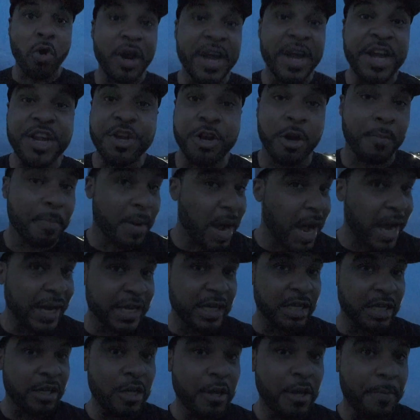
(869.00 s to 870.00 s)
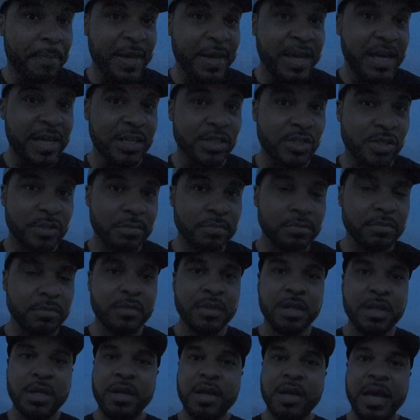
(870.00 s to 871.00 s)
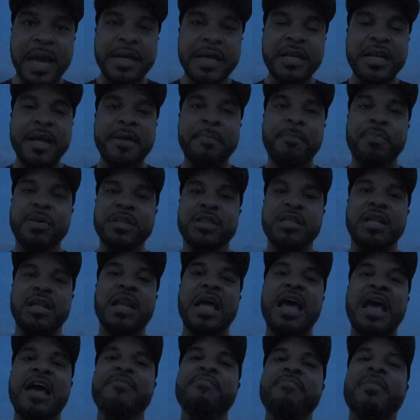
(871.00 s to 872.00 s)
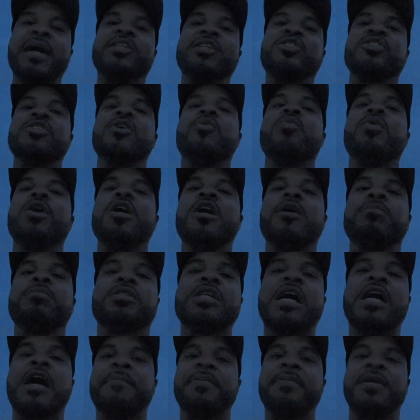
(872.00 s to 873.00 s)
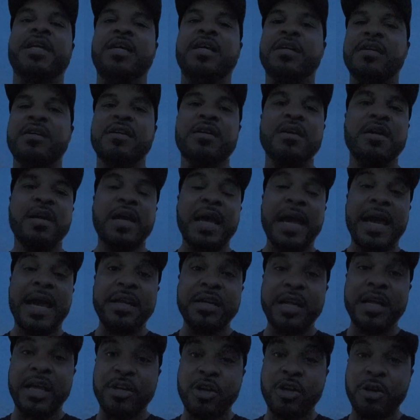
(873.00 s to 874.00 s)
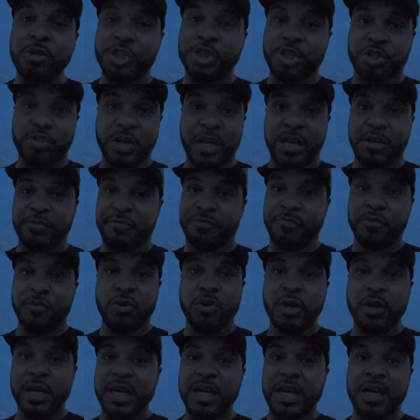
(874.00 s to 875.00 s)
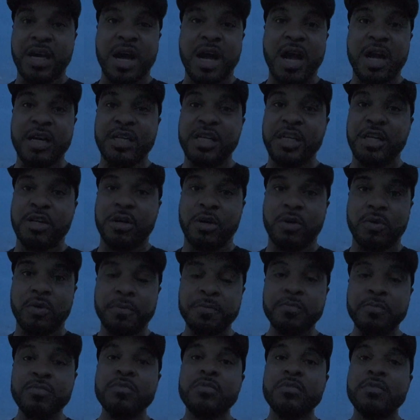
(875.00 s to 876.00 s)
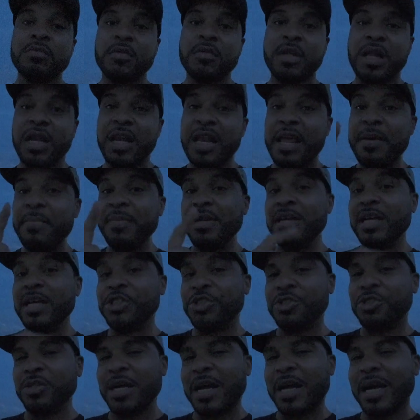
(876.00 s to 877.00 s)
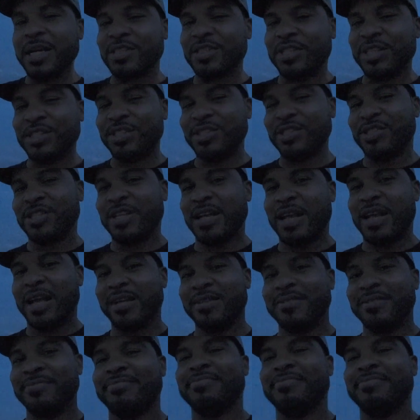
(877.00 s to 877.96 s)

or in your pocket of your pants, and then put the Lav mic somewhere up top here, and then go straight full incognito. Let me let you guys listen to that.